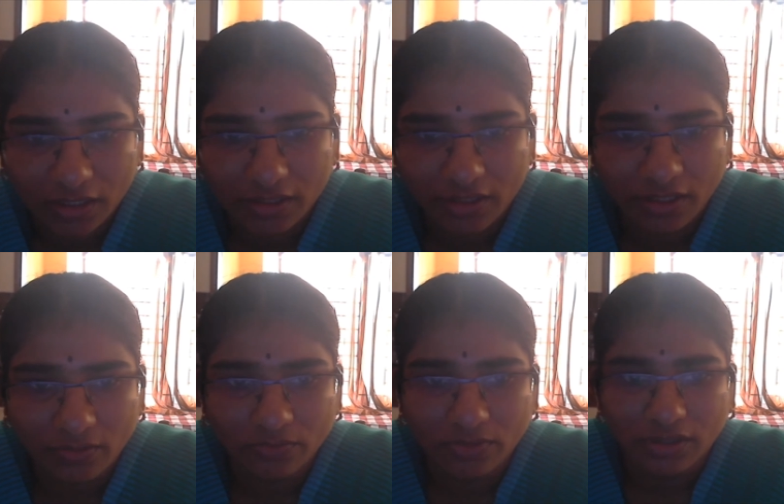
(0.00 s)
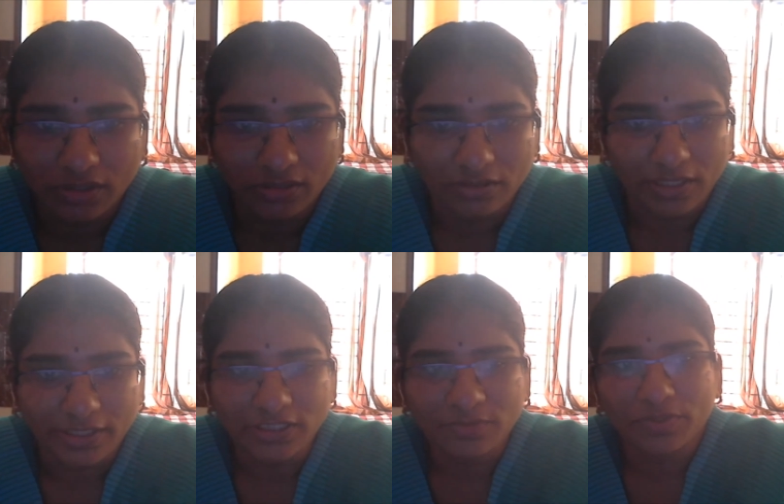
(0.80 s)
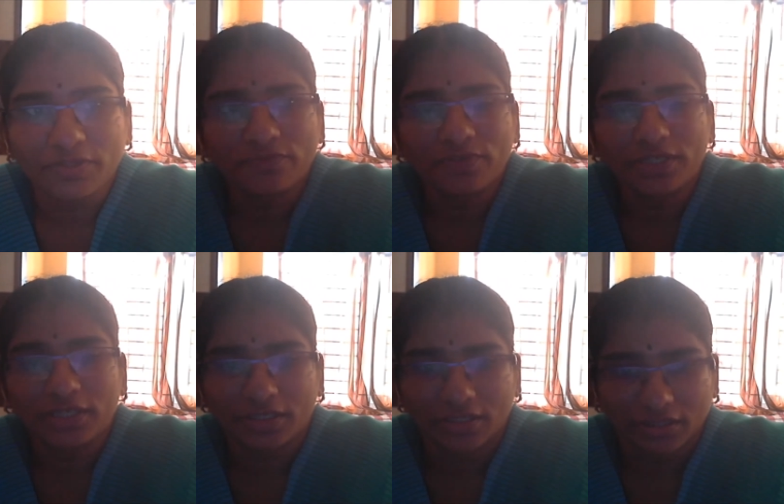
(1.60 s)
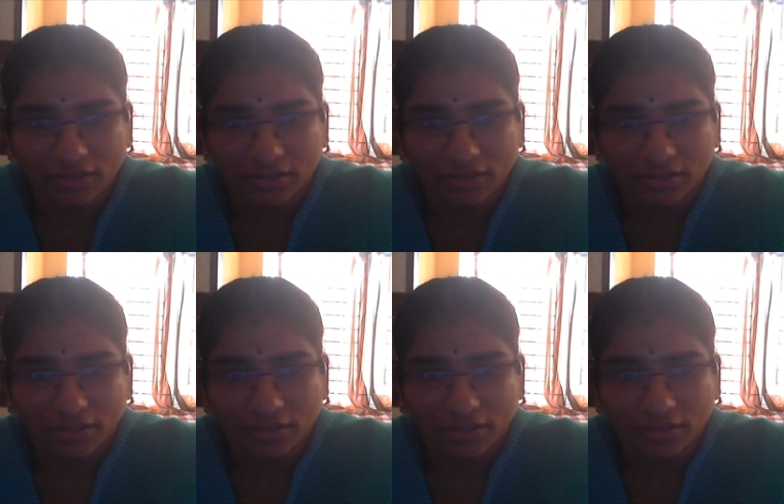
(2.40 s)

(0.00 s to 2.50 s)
Now, let us briefly